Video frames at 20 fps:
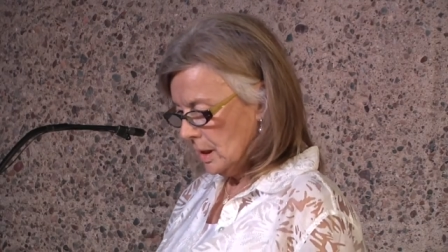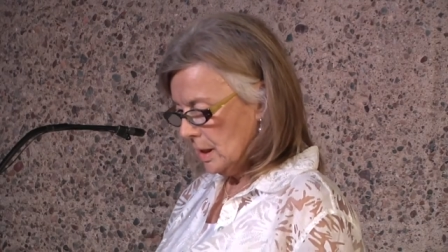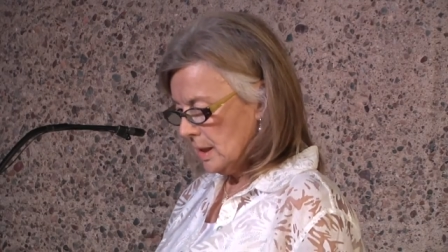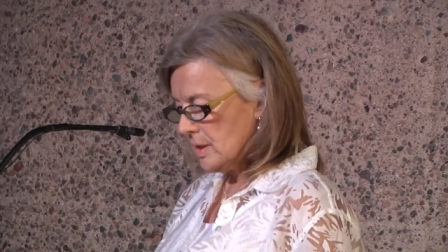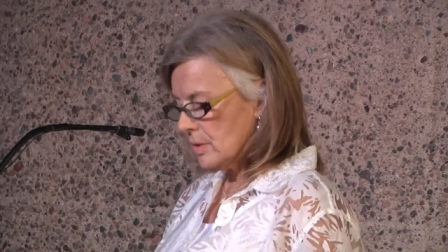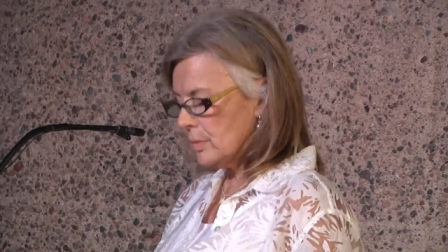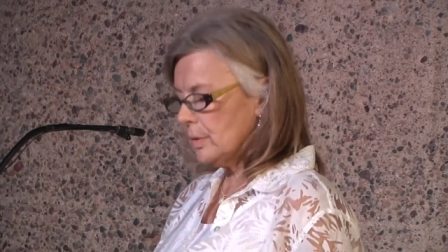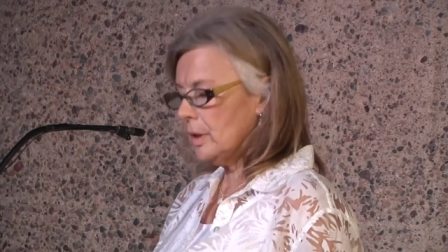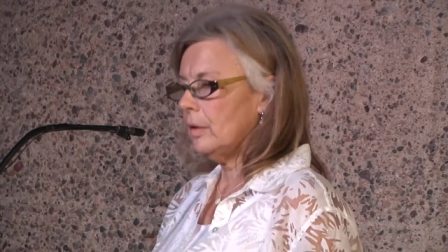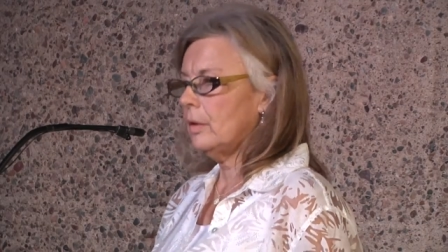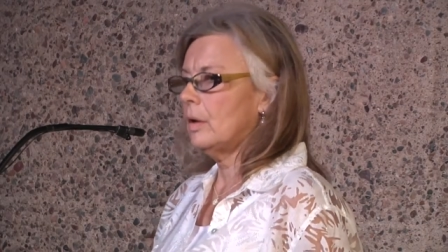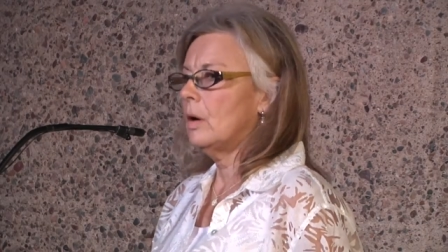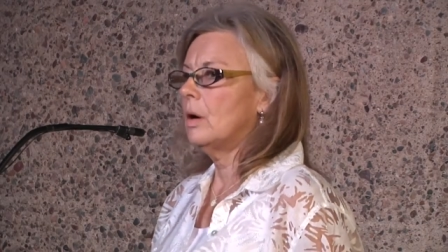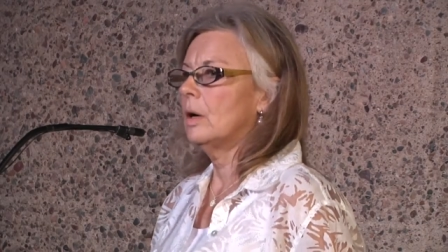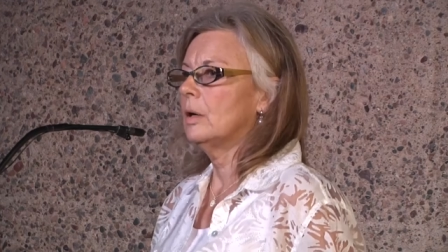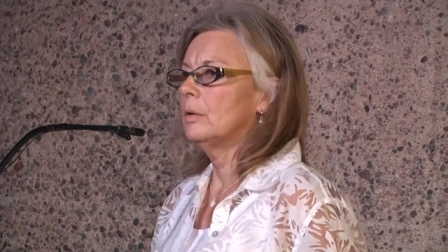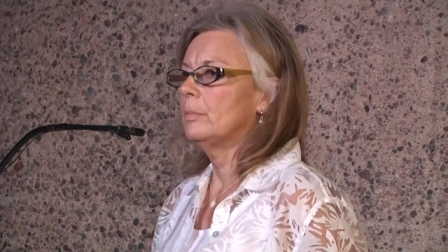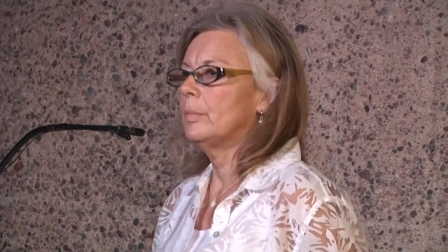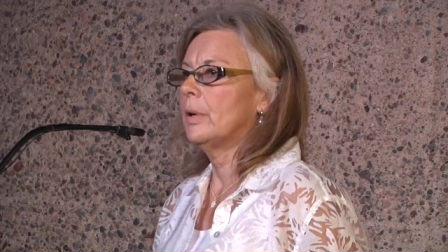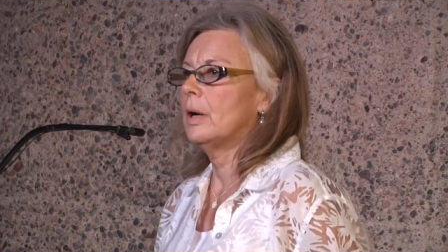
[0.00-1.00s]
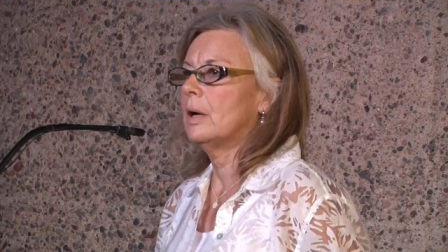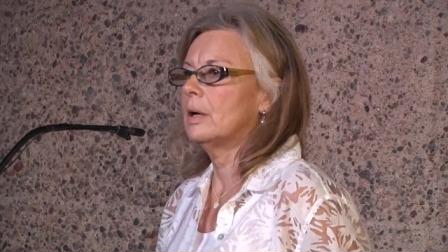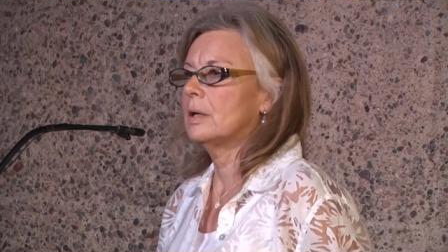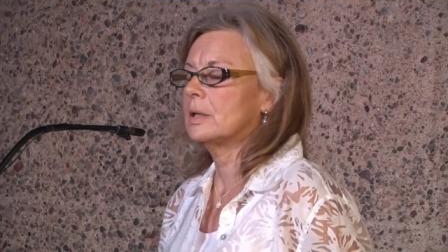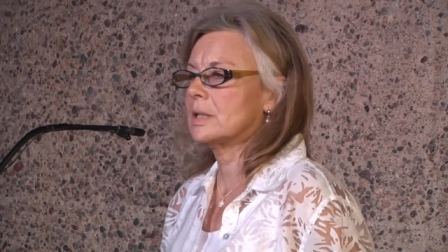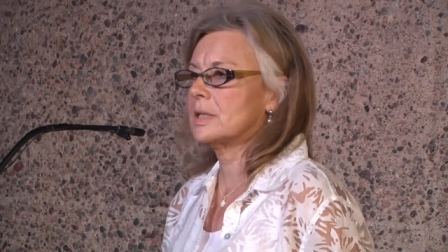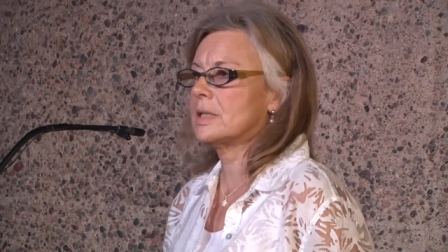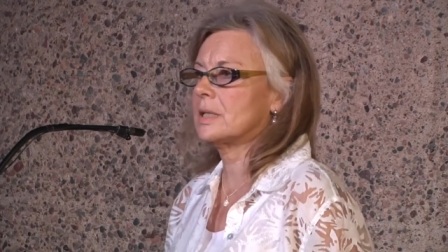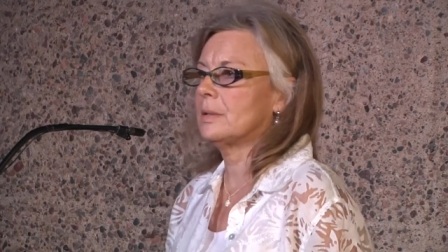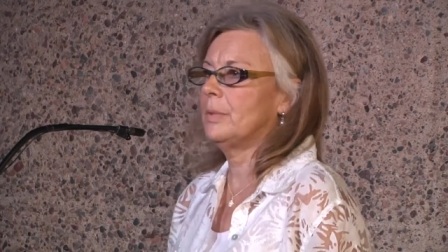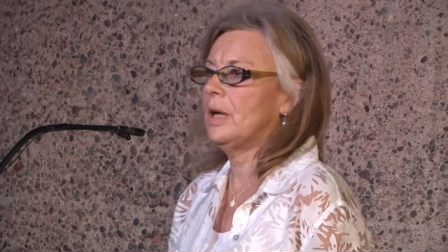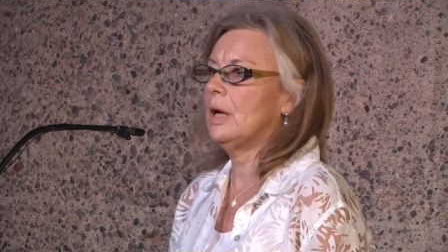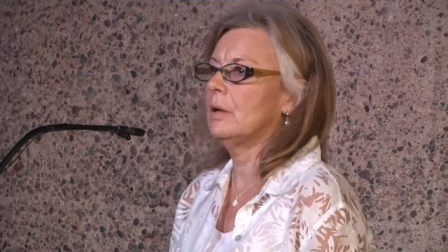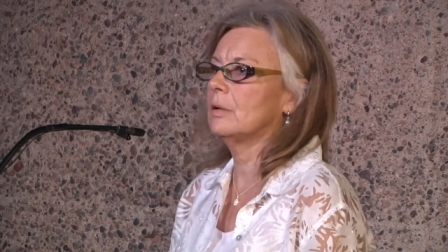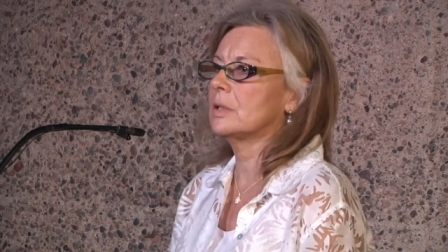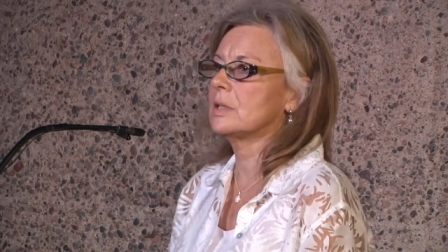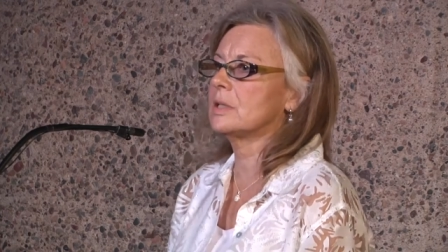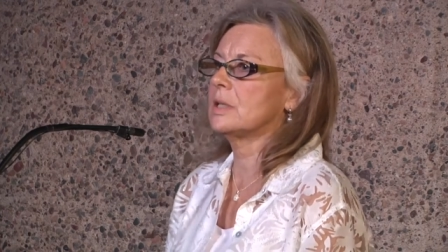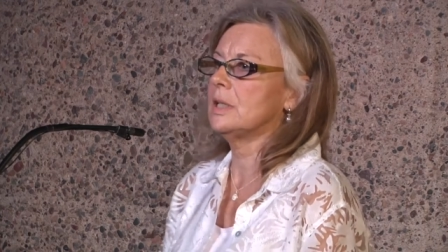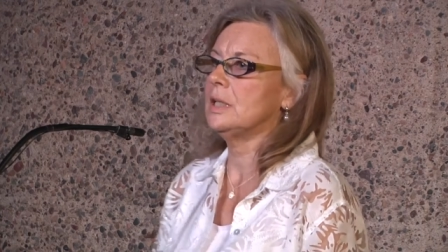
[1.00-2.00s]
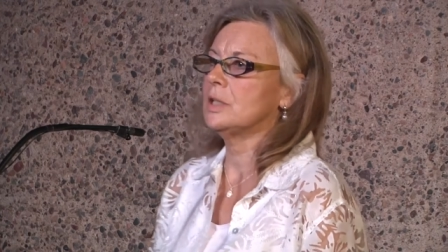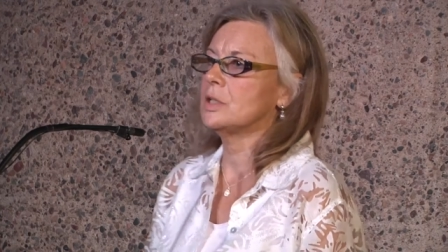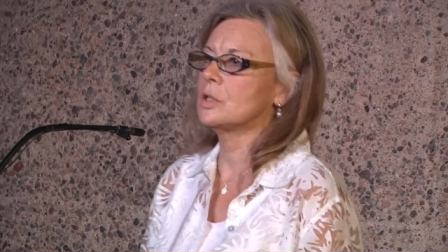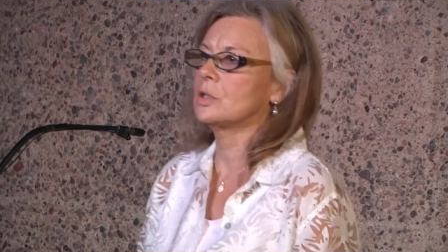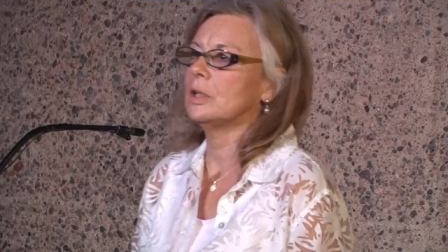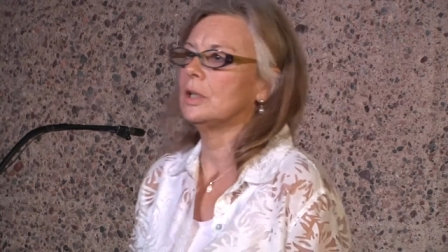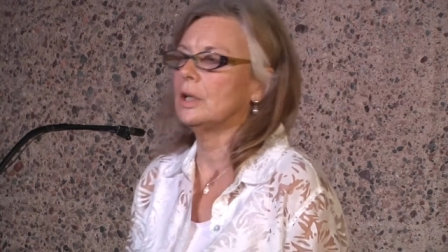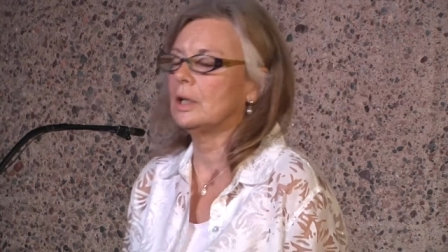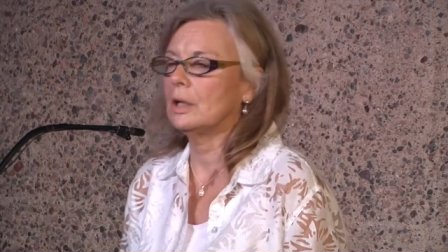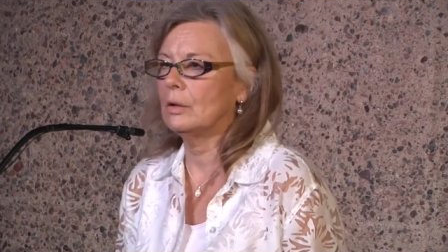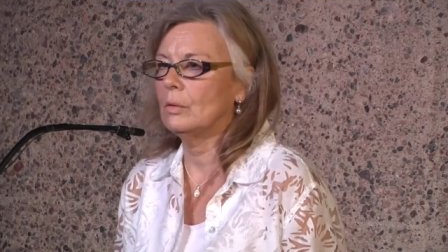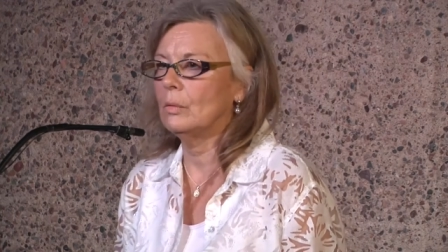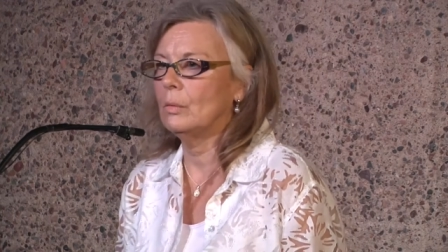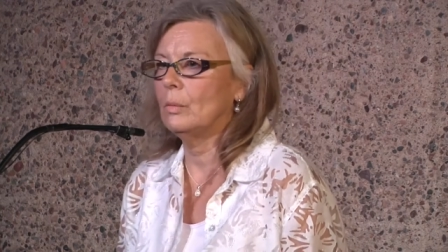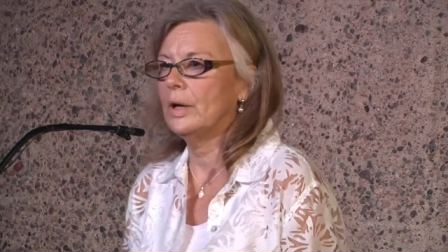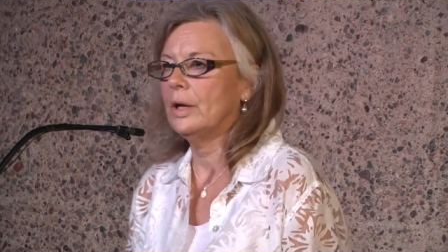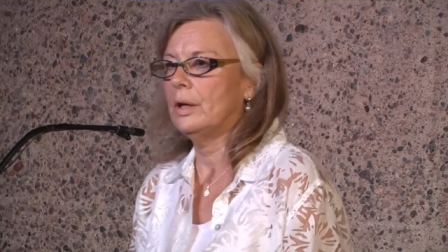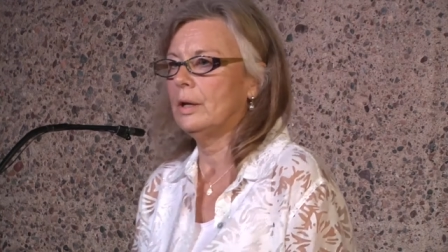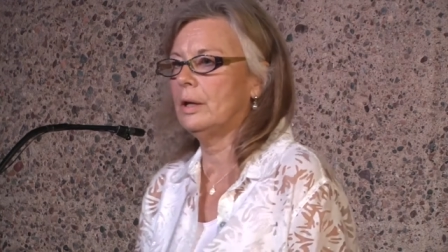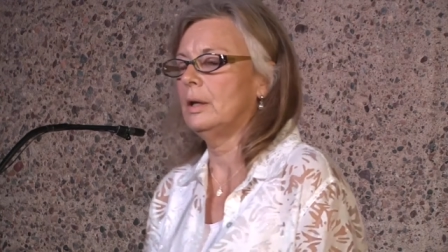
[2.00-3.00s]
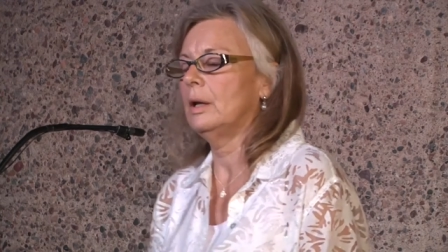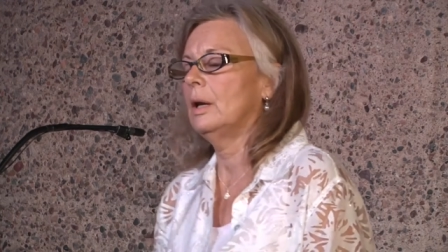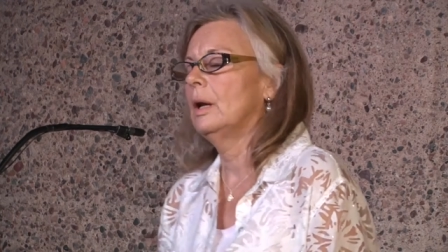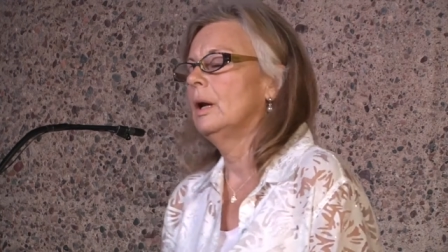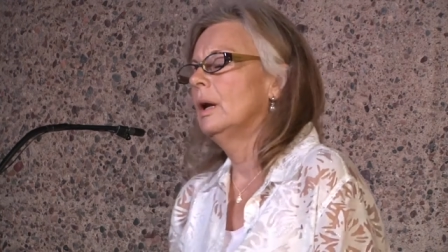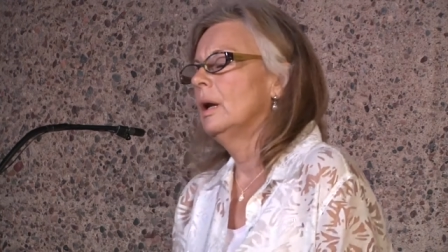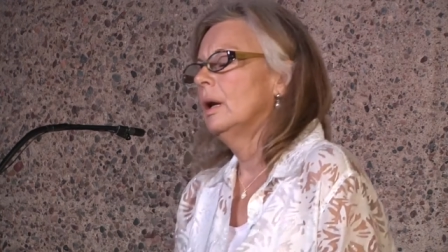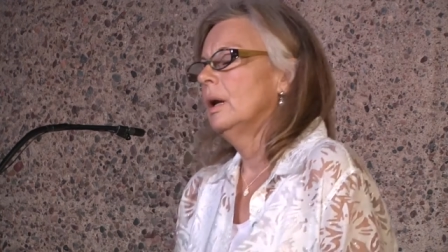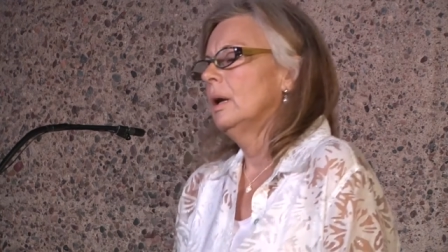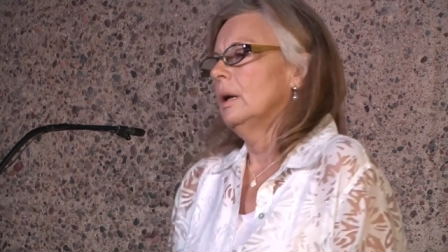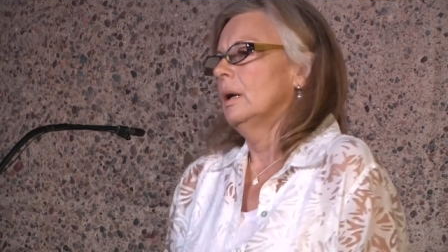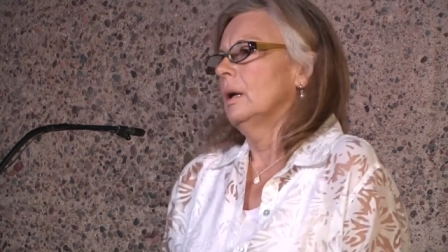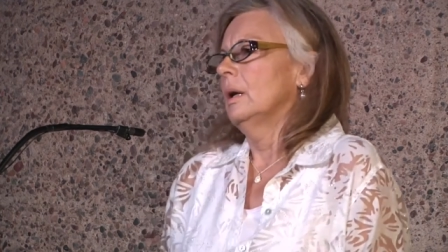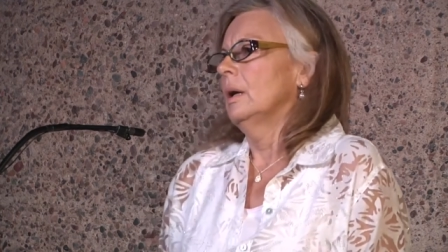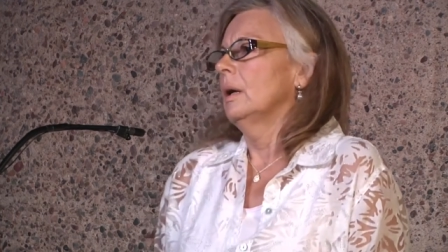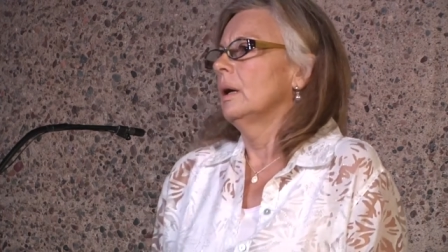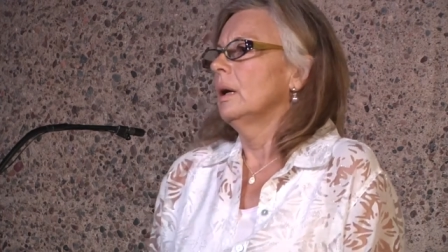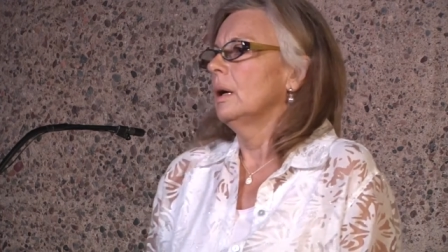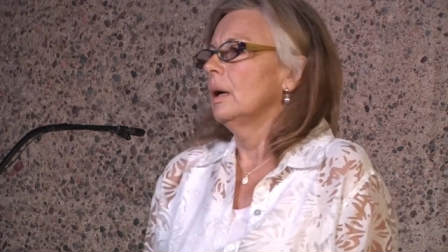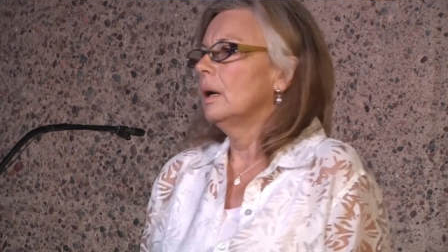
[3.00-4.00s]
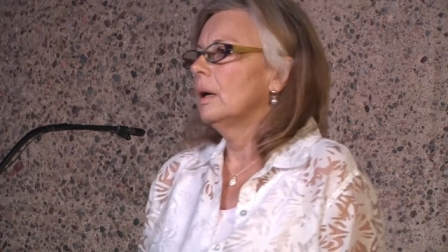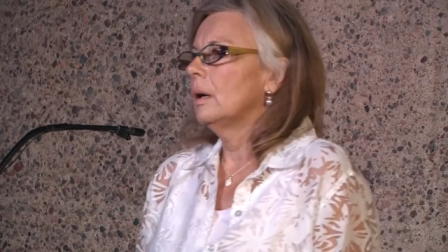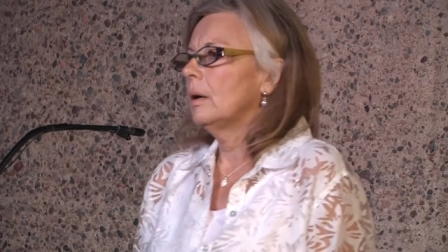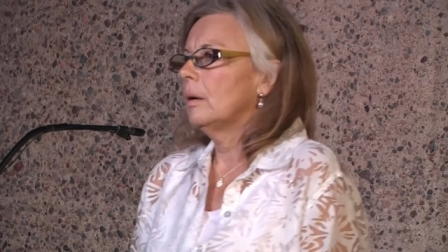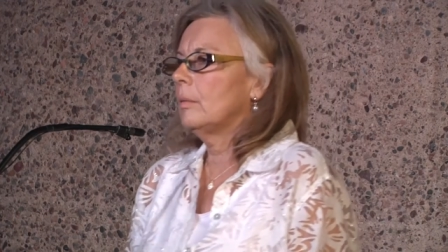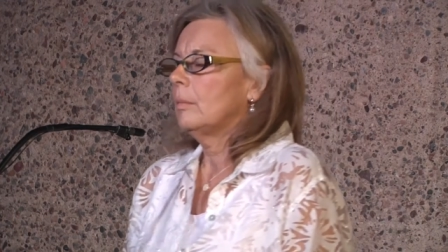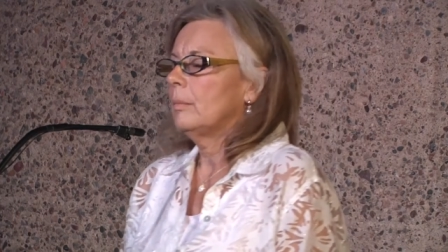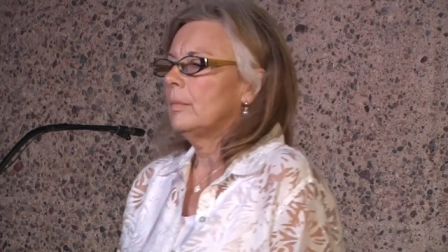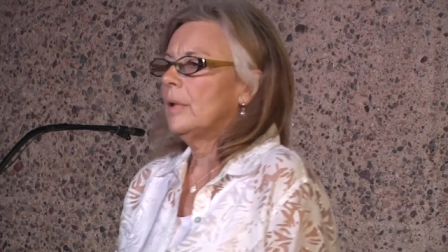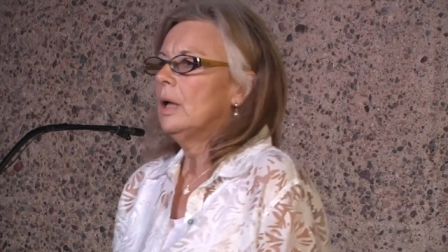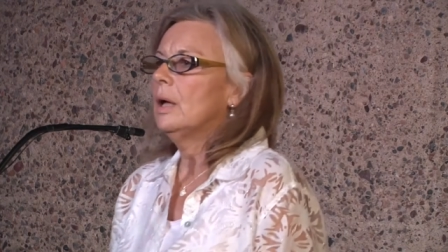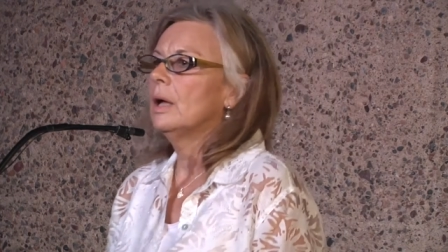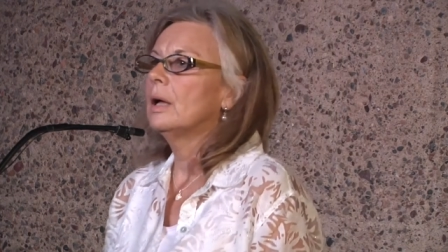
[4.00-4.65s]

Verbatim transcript: That's one of the hard parts about teaching when um,